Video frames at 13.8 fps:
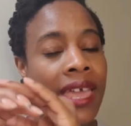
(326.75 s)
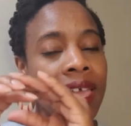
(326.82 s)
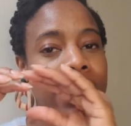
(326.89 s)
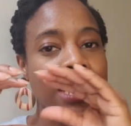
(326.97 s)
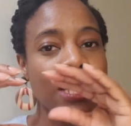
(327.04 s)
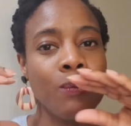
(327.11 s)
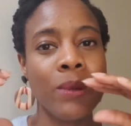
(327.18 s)

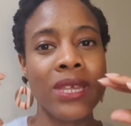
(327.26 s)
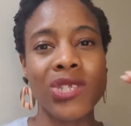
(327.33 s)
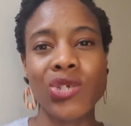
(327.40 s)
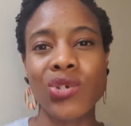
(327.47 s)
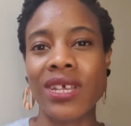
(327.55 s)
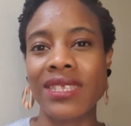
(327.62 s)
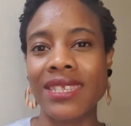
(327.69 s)
is being
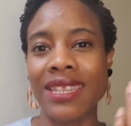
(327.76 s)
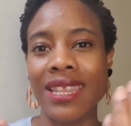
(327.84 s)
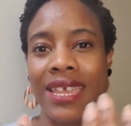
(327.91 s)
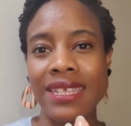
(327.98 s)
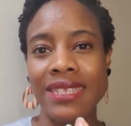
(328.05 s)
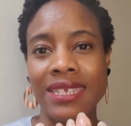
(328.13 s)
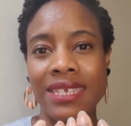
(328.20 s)

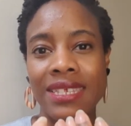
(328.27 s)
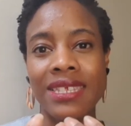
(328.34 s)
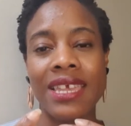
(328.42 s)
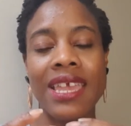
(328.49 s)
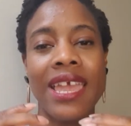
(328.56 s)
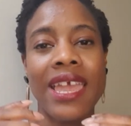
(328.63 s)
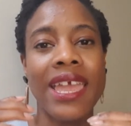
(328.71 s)
translated
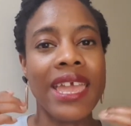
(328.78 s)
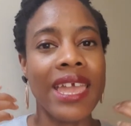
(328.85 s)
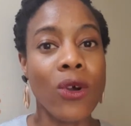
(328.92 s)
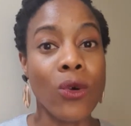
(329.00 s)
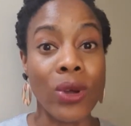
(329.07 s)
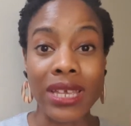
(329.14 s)
or